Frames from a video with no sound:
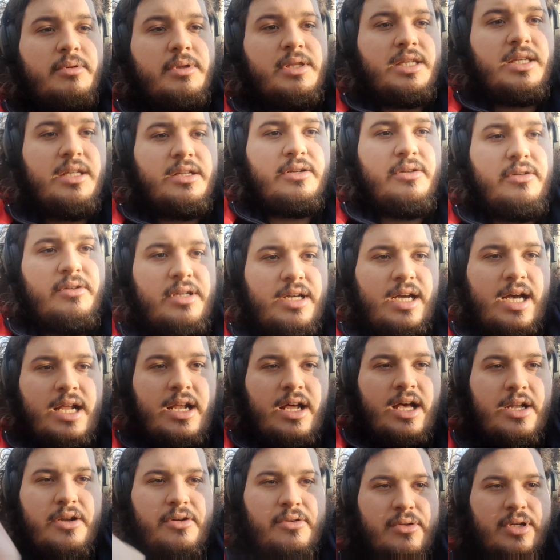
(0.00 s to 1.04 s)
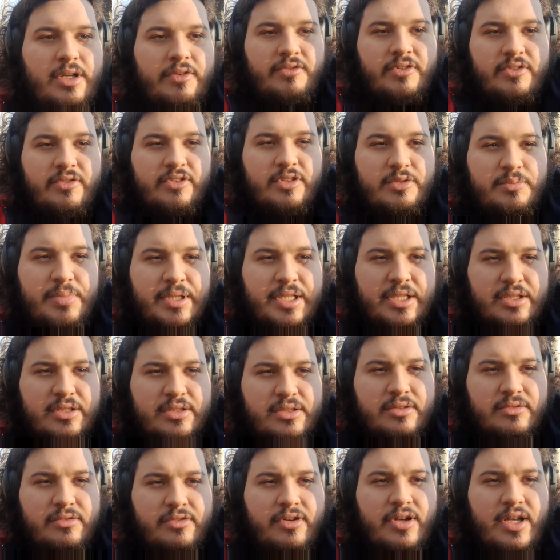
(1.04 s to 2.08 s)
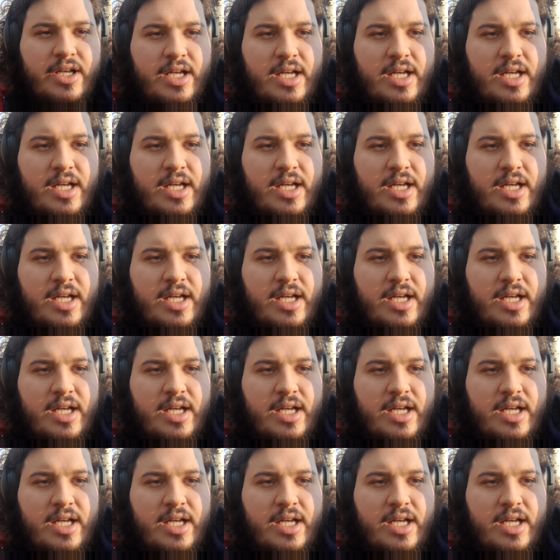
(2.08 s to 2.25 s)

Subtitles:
I don't know if it was because of